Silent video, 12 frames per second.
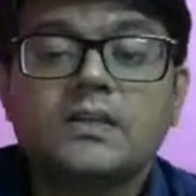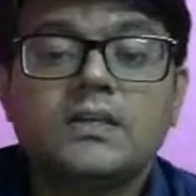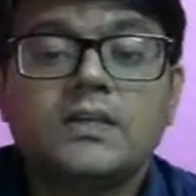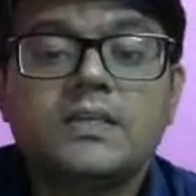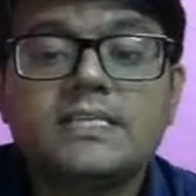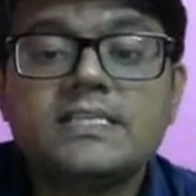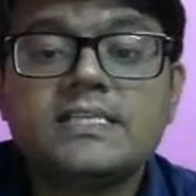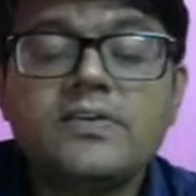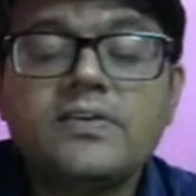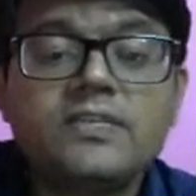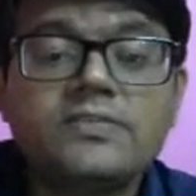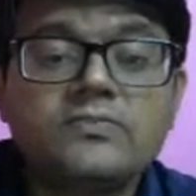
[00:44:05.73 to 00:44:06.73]
Since we
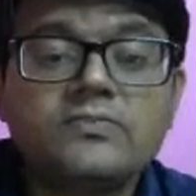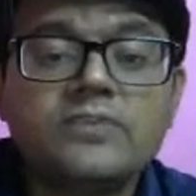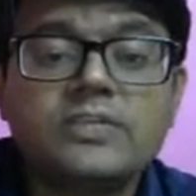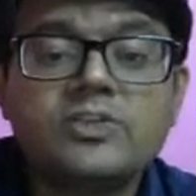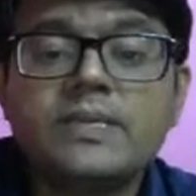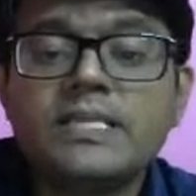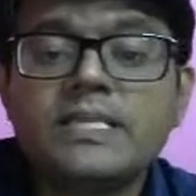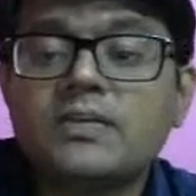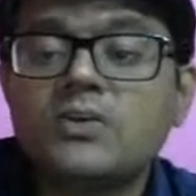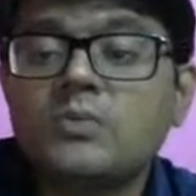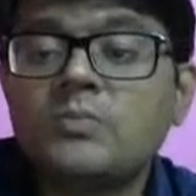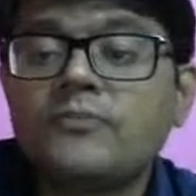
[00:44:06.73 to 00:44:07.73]
are assuming that
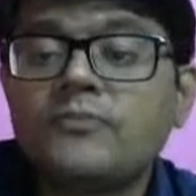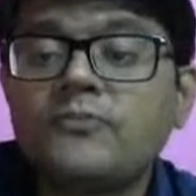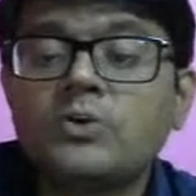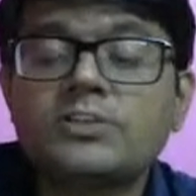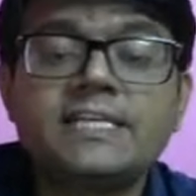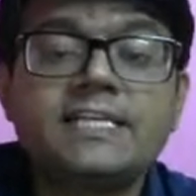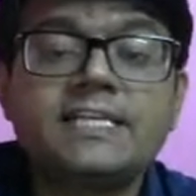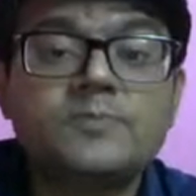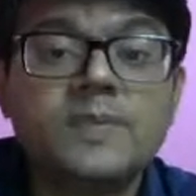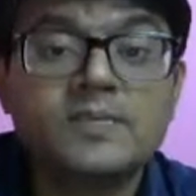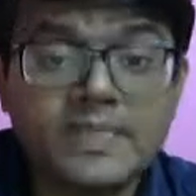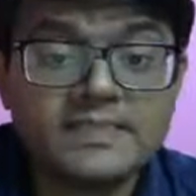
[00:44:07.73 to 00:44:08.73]
force and
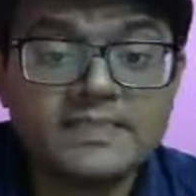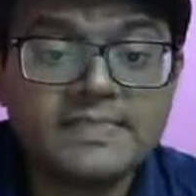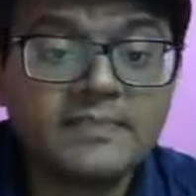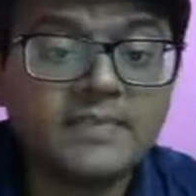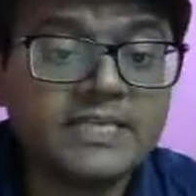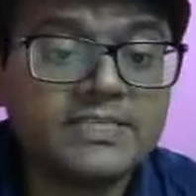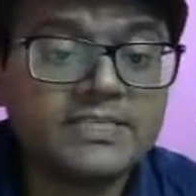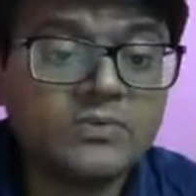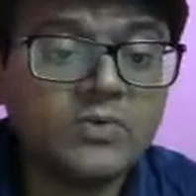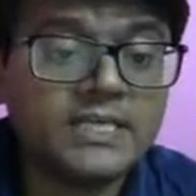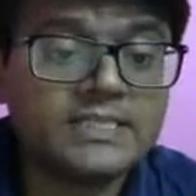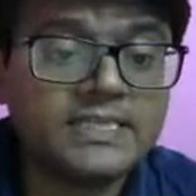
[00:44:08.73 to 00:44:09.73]
displacement in the same direction,
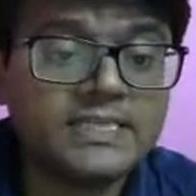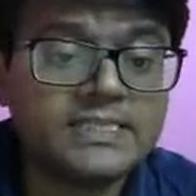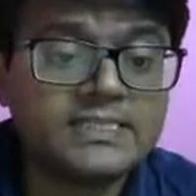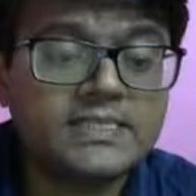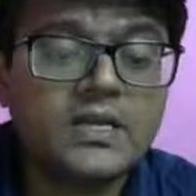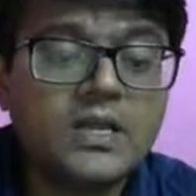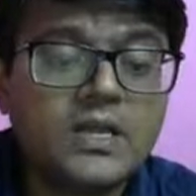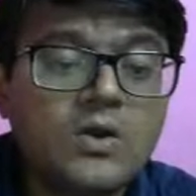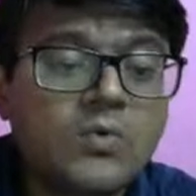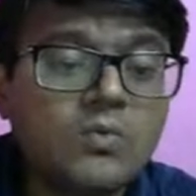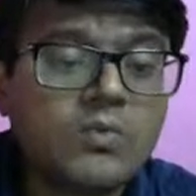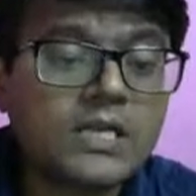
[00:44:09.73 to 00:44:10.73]
what is this?
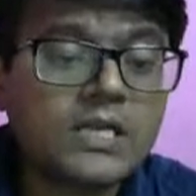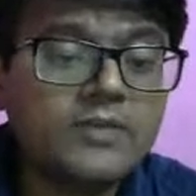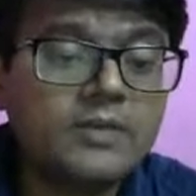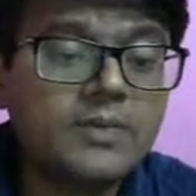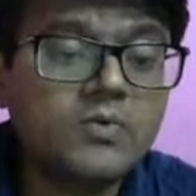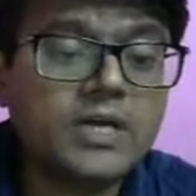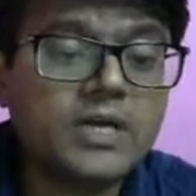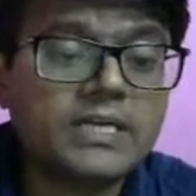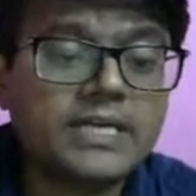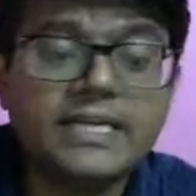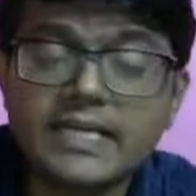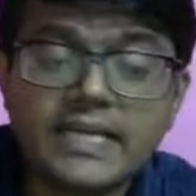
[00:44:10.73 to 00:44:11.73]
Work will be what?
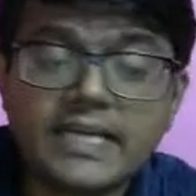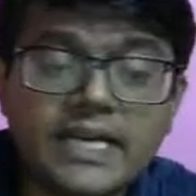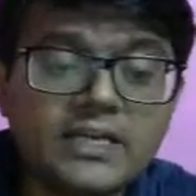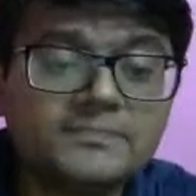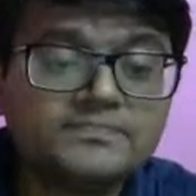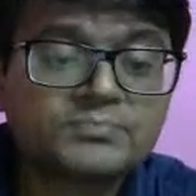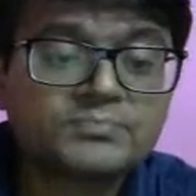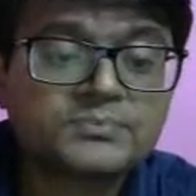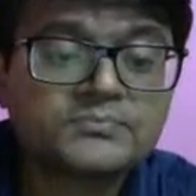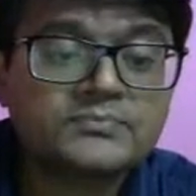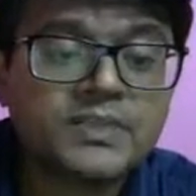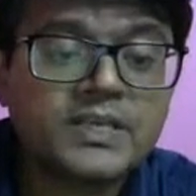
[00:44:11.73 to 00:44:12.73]
Integral
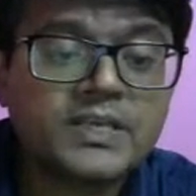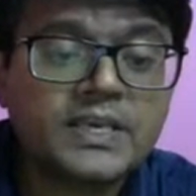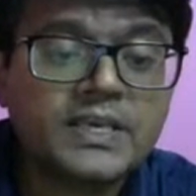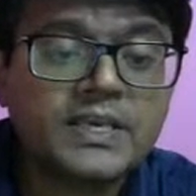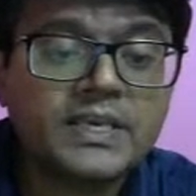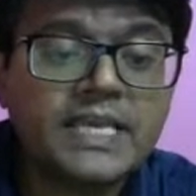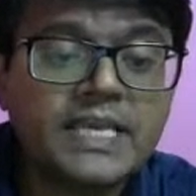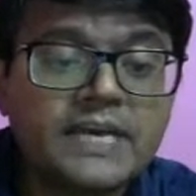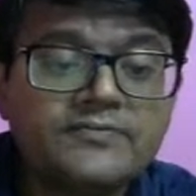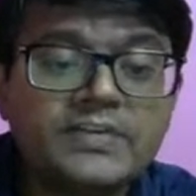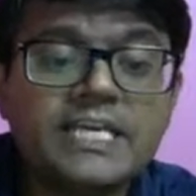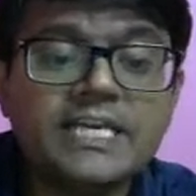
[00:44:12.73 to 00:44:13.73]

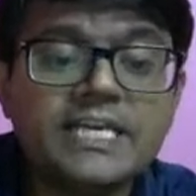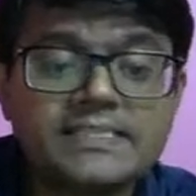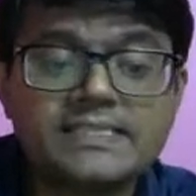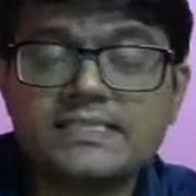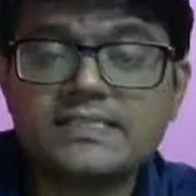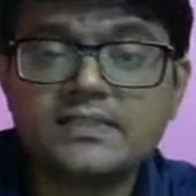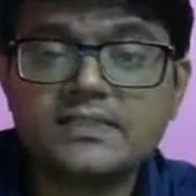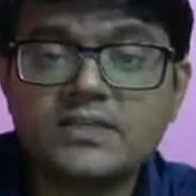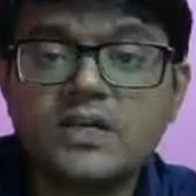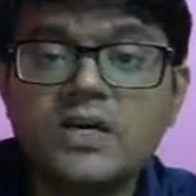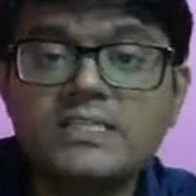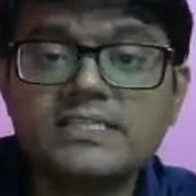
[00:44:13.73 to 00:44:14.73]
F ds
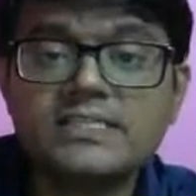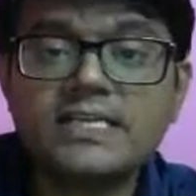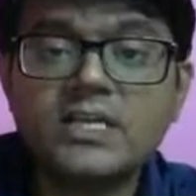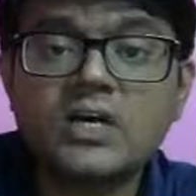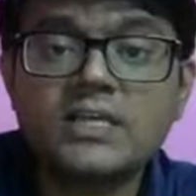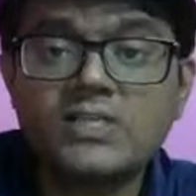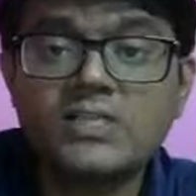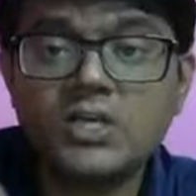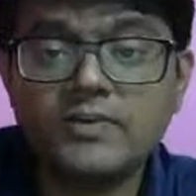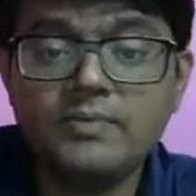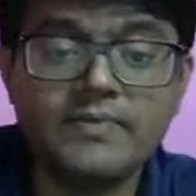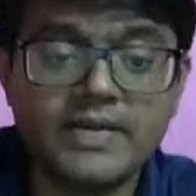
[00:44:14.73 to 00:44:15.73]
cos theta, cos 0
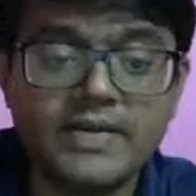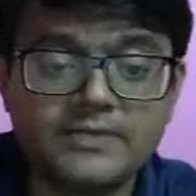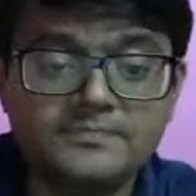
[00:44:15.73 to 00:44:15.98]
will be 1.